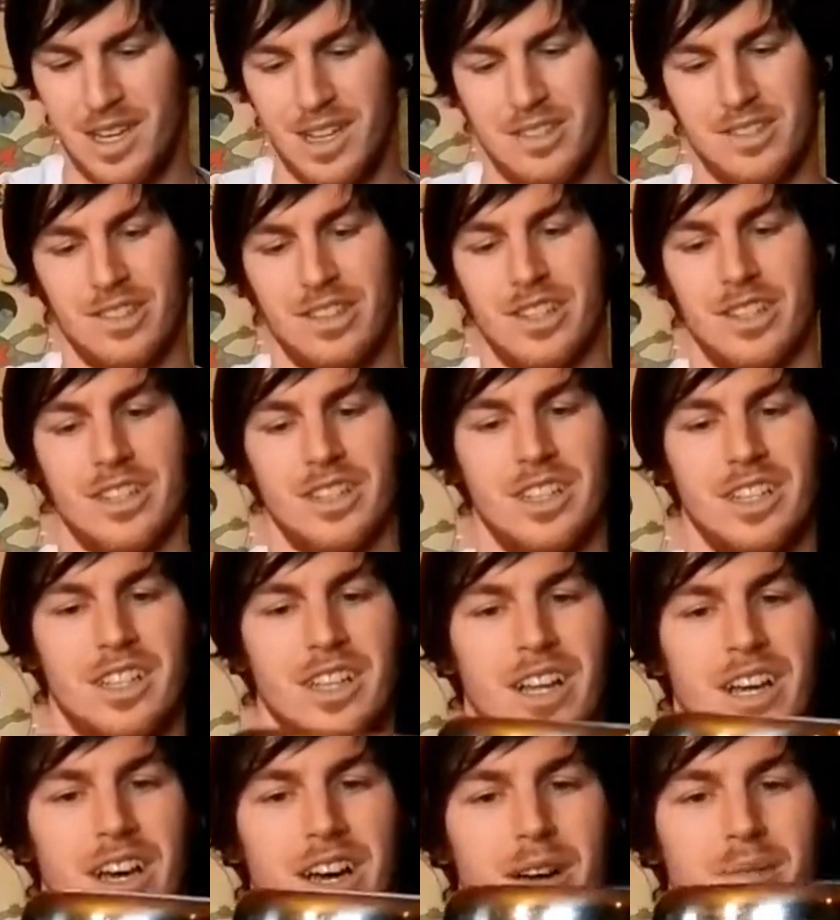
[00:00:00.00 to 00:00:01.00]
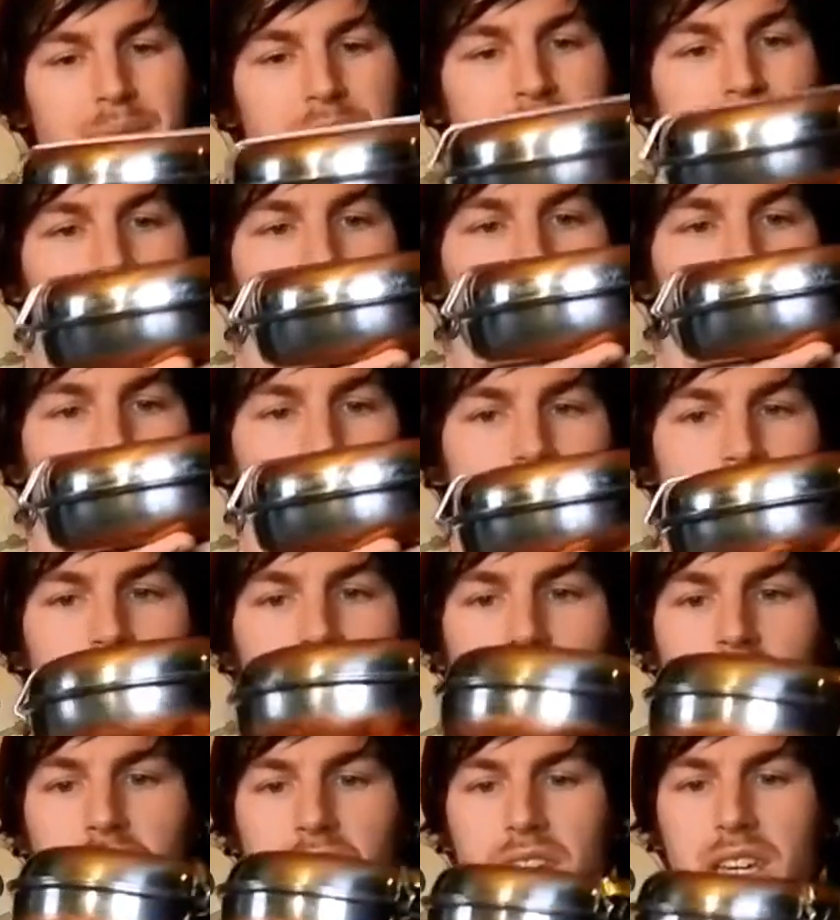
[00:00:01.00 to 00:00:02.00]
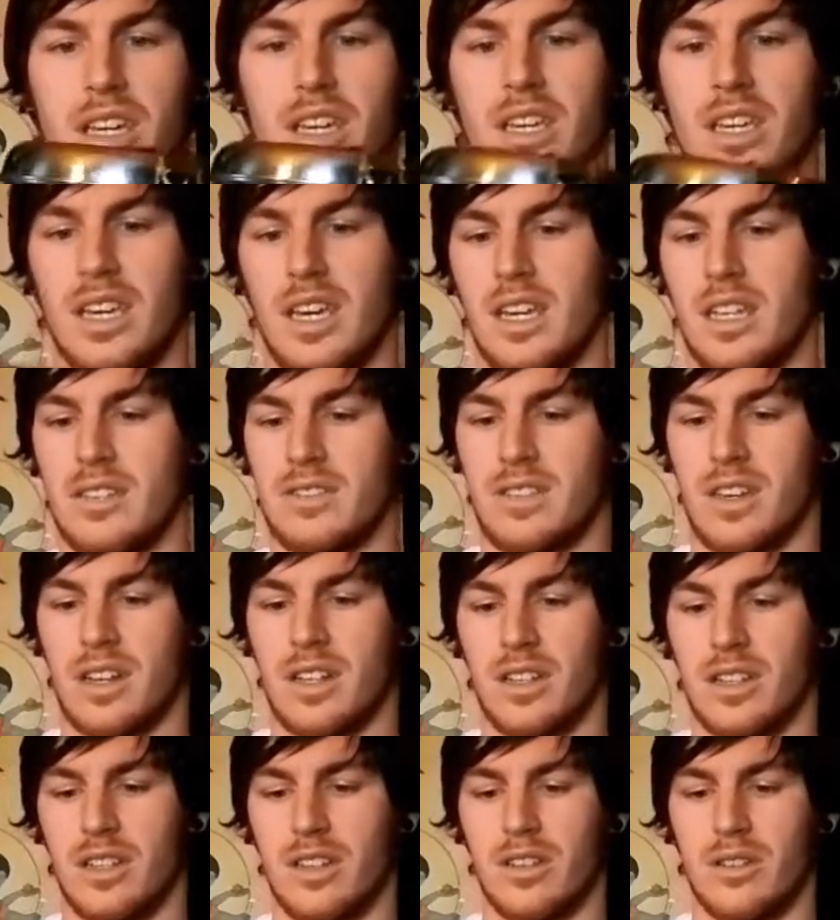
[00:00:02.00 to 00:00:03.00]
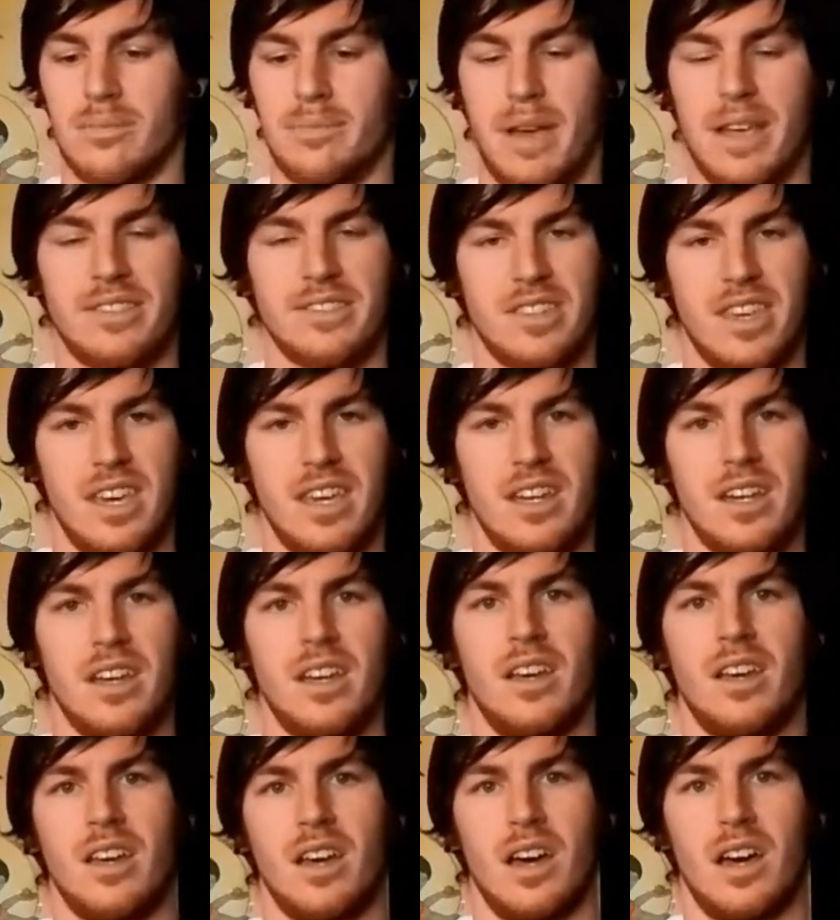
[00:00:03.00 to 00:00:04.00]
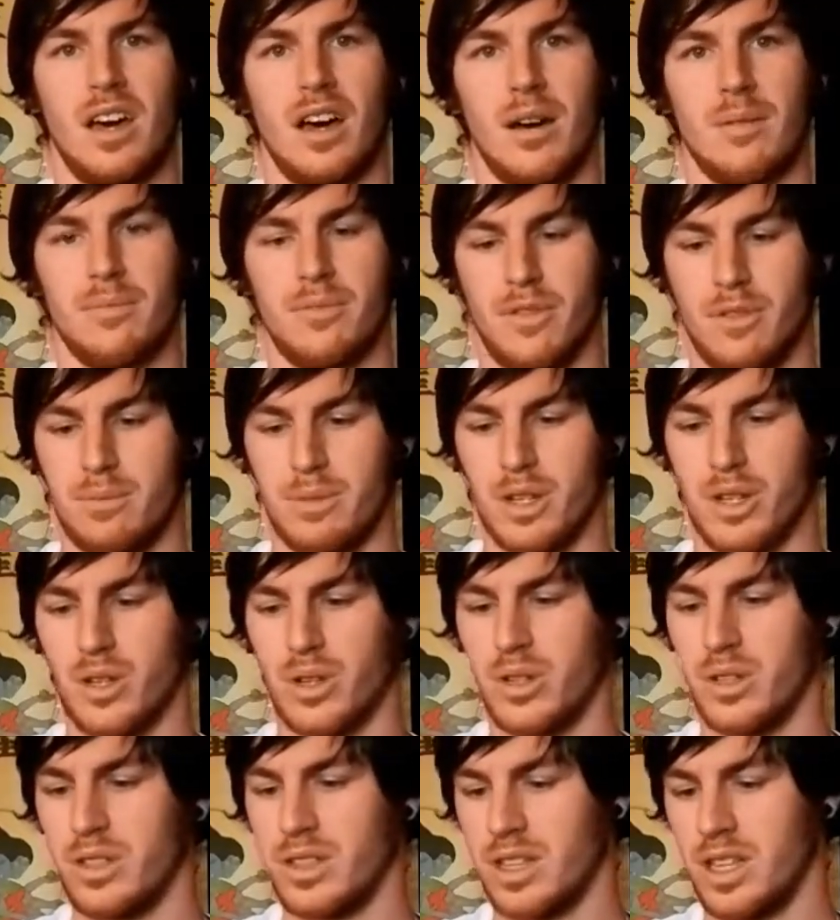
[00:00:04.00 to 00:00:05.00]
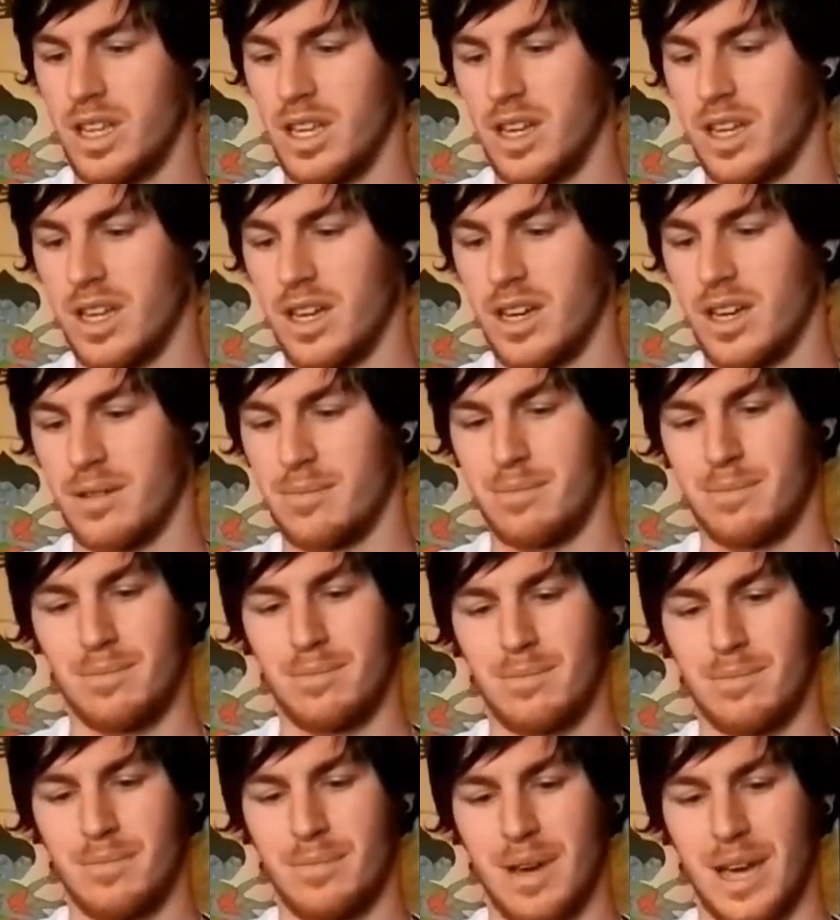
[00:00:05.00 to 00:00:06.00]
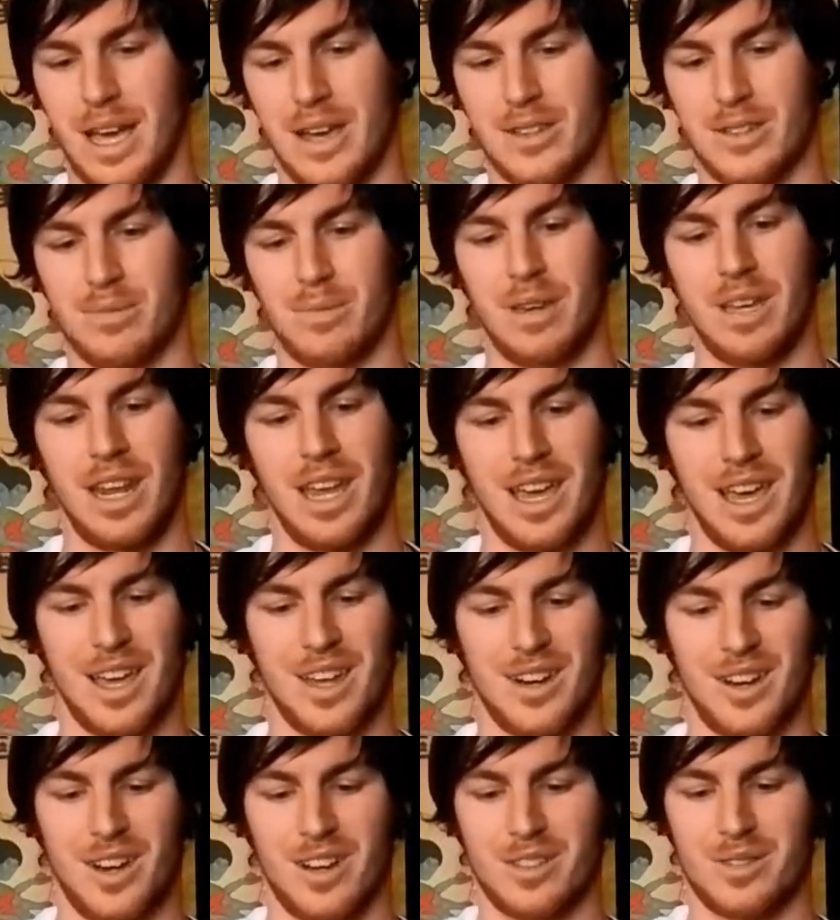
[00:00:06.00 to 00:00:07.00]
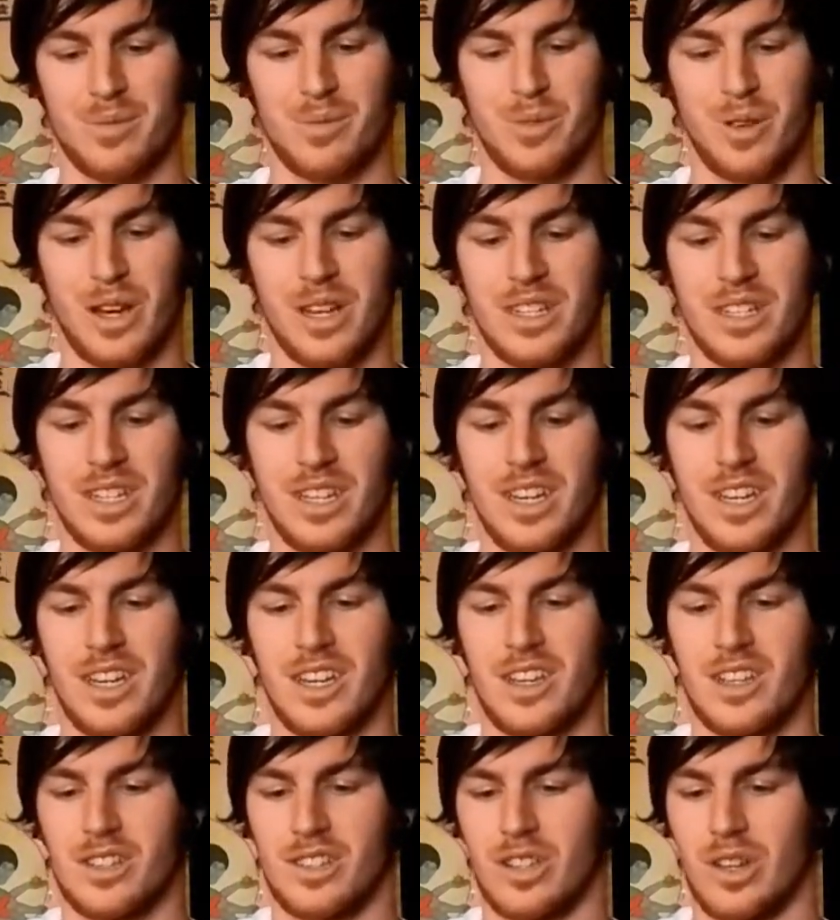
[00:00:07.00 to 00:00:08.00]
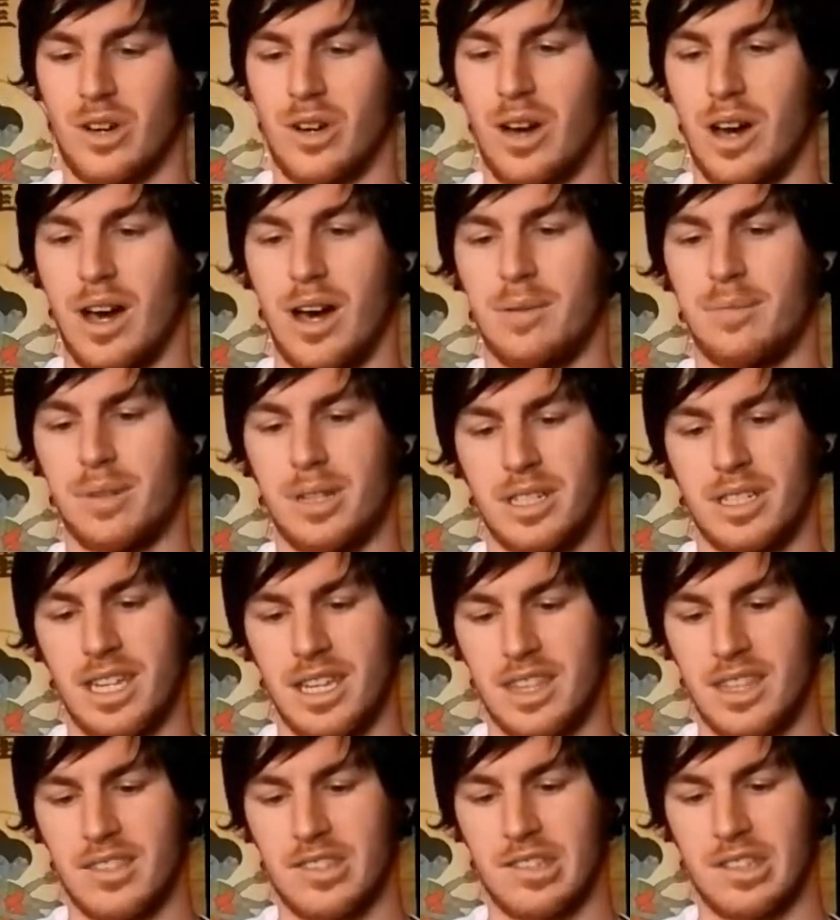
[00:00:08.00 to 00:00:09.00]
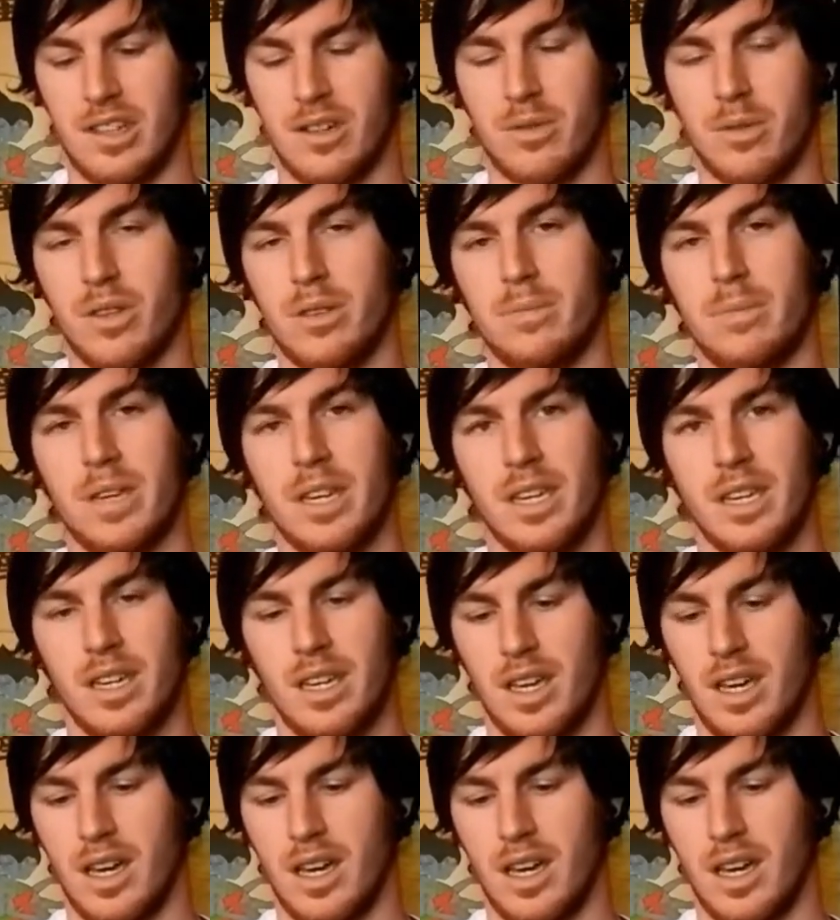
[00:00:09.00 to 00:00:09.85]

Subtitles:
It's a little stainless steel cooking kit. It's got a little mess kit from Nicole, my housemate and awesome friend. So I'm going to take this along with me.